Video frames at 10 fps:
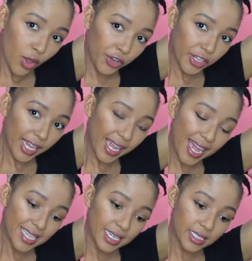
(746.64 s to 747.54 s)
Okay,
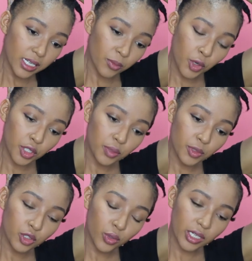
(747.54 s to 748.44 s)
as I said, I'm going to
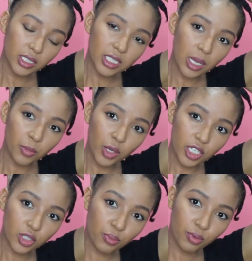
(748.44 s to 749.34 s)
be doing
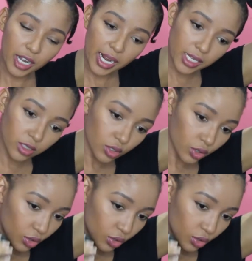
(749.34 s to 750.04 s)
jumbo-ish braids.